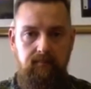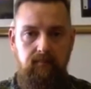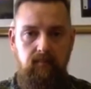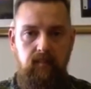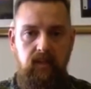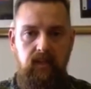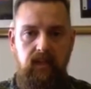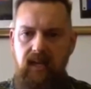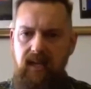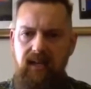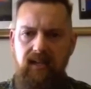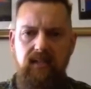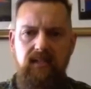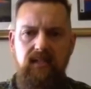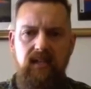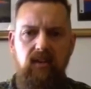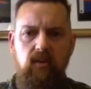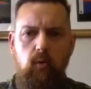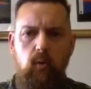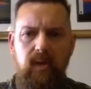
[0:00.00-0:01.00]
Kings
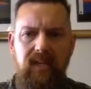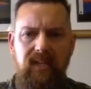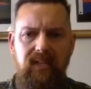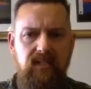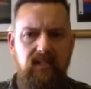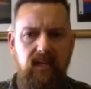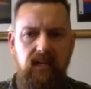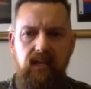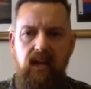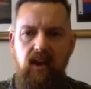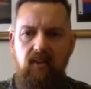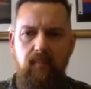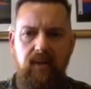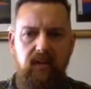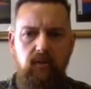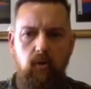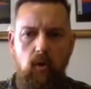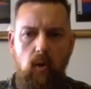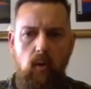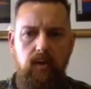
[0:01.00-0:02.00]
and queens and government
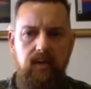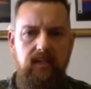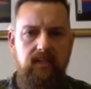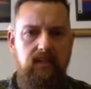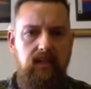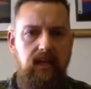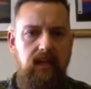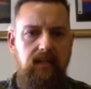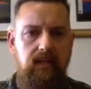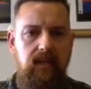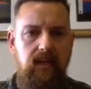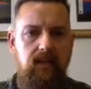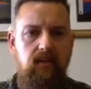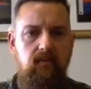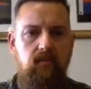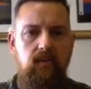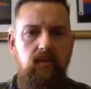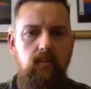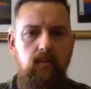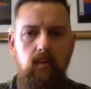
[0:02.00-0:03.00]
cronies can't give
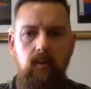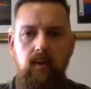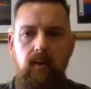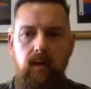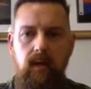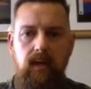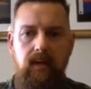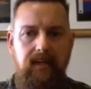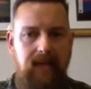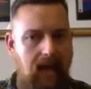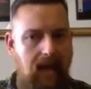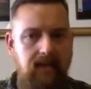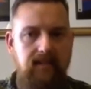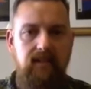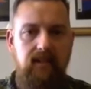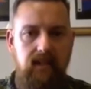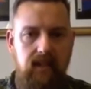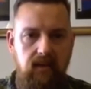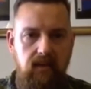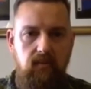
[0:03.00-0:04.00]

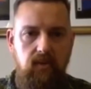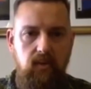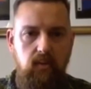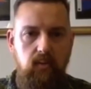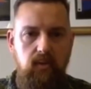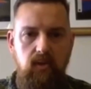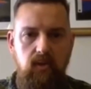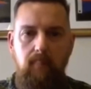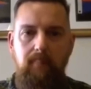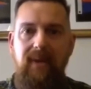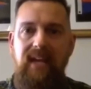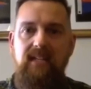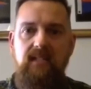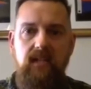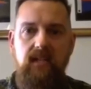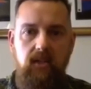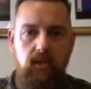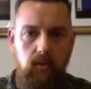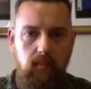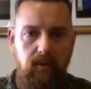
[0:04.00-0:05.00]
you your
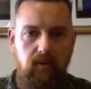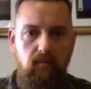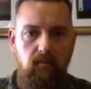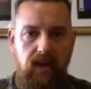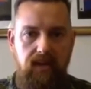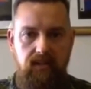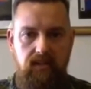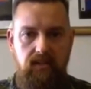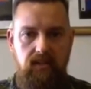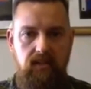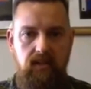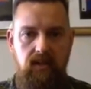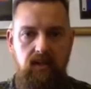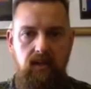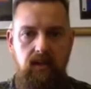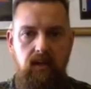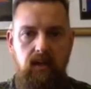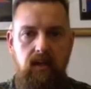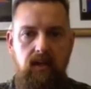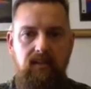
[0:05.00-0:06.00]
basic human rights.
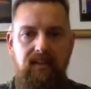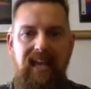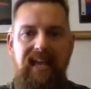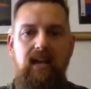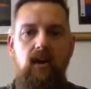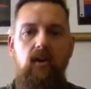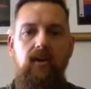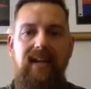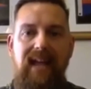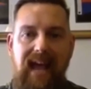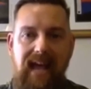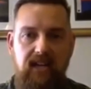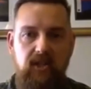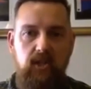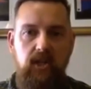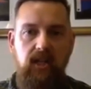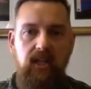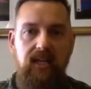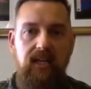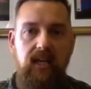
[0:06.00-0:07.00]
They are
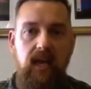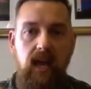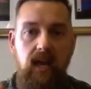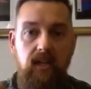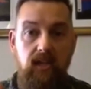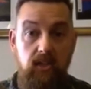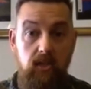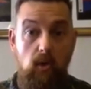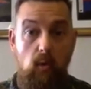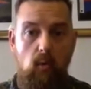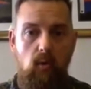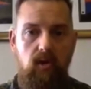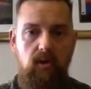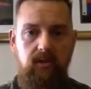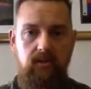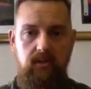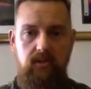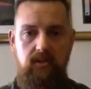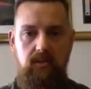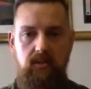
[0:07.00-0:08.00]
naturally
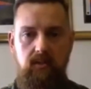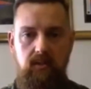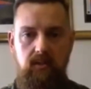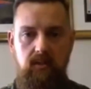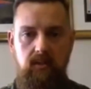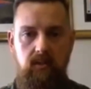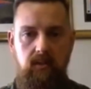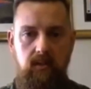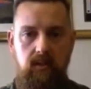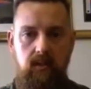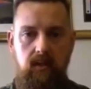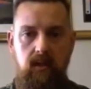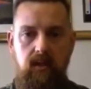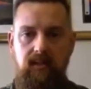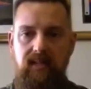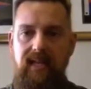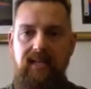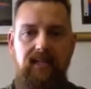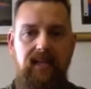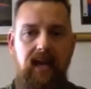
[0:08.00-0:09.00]
yours.
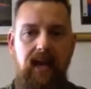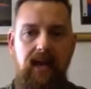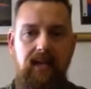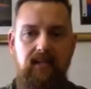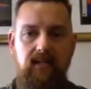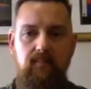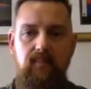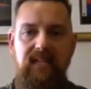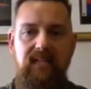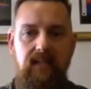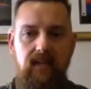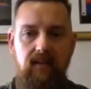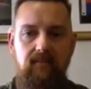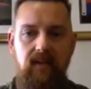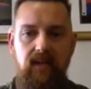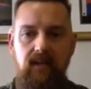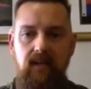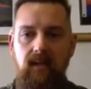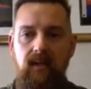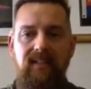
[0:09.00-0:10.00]
They can't be
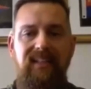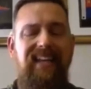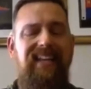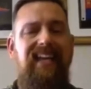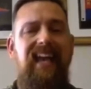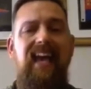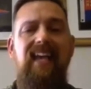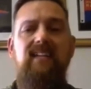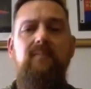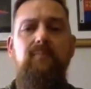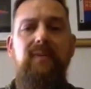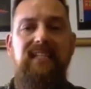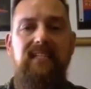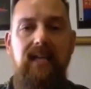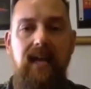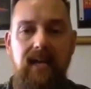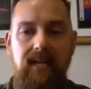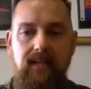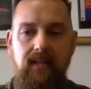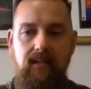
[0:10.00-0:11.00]
given, they can't be
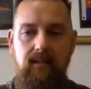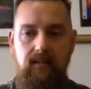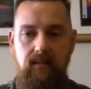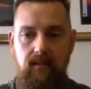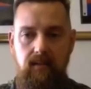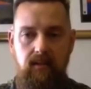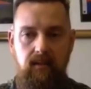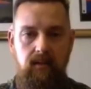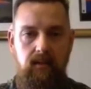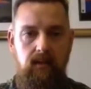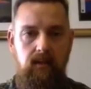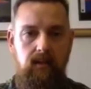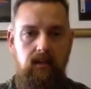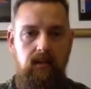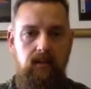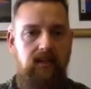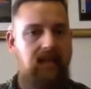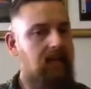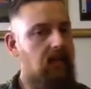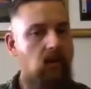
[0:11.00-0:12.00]
taken.
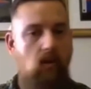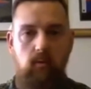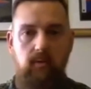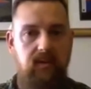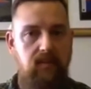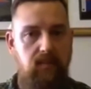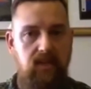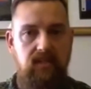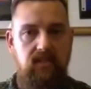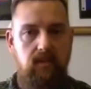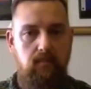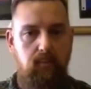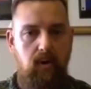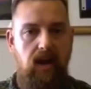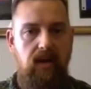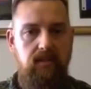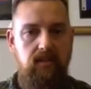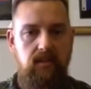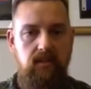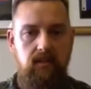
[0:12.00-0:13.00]
They can only be
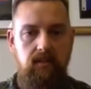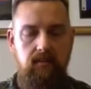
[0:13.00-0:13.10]
suppressed.